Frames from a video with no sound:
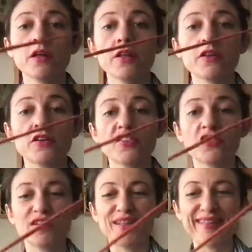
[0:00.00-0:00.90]
You
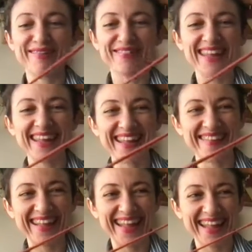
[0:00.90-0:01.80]
see, it's
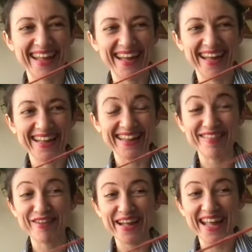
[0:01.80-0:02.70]
like, that's
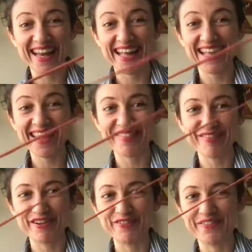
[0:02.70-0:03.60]
why I like it
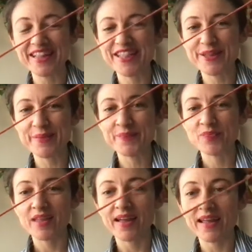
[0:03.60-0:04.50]
so much.
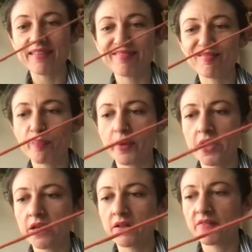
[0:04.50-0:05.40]
It's
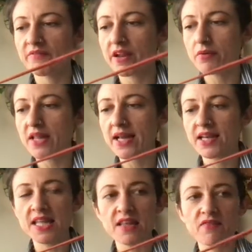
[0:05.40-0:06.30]
spun very
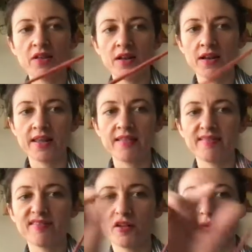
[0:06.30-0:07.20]
unevenly.
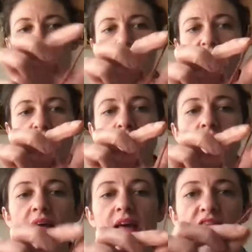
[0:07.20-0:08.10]
So you would have
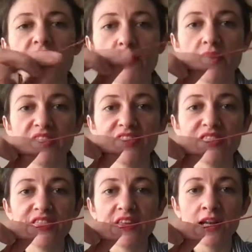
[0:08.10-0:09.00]
a very
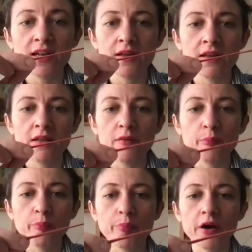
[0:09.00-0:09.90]
thin
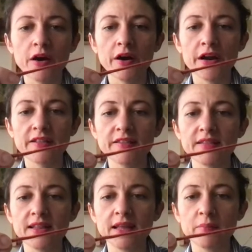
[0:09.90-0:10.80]
part
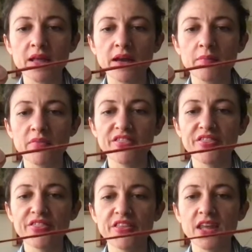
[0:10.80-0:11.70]
that then becomes
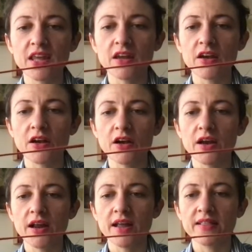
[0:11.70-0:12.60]
thicker
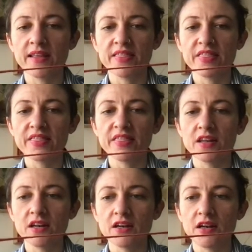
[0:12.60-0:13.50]
and then
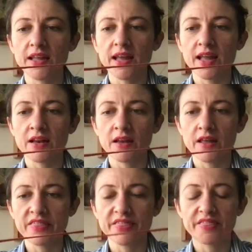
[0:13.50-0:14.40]
thinner again
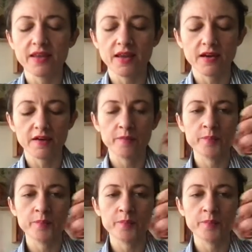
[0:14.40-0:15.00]
and thicker.